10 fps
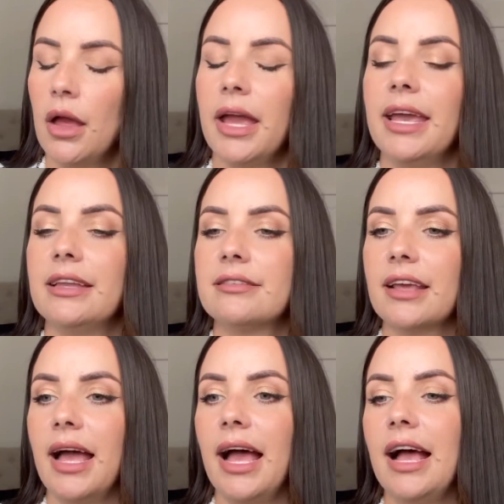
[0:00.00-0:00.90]
it
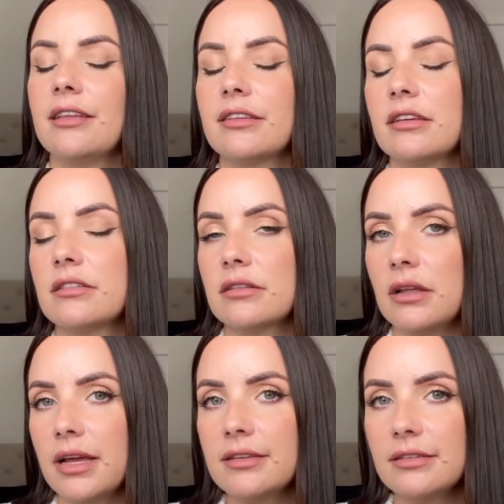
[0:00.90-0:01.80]
has a
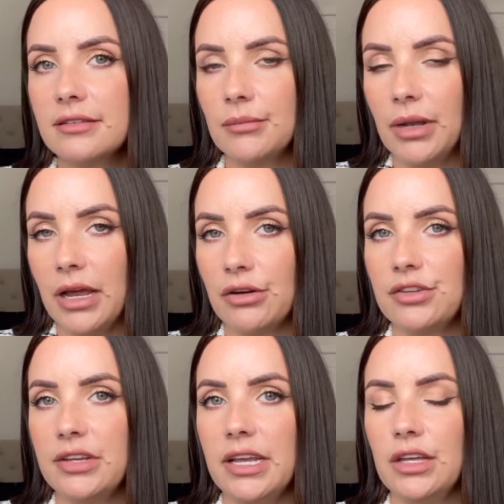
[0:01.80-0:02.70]
slight
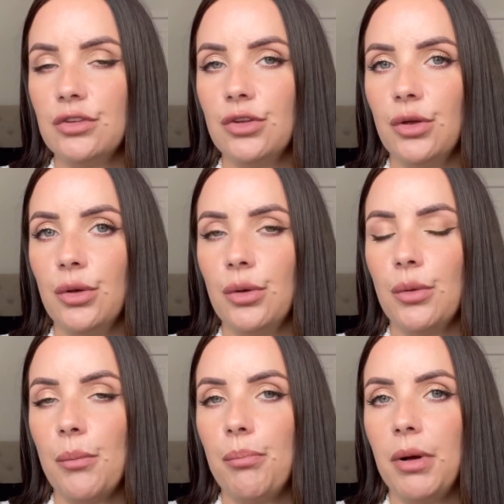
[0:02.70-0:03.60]
similarity
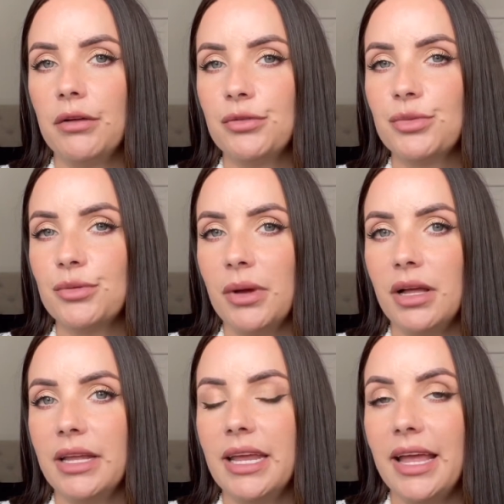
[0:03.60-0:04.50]
to Parfums de
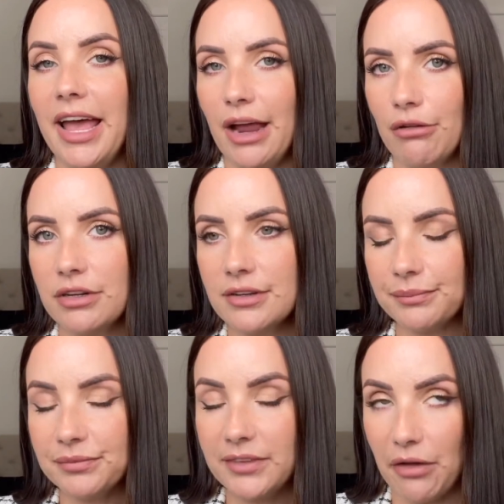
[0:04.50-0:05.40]
Marly Herod,
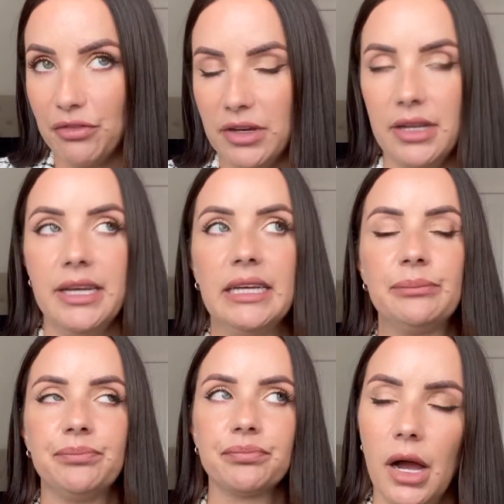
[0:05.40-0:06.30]
definitely.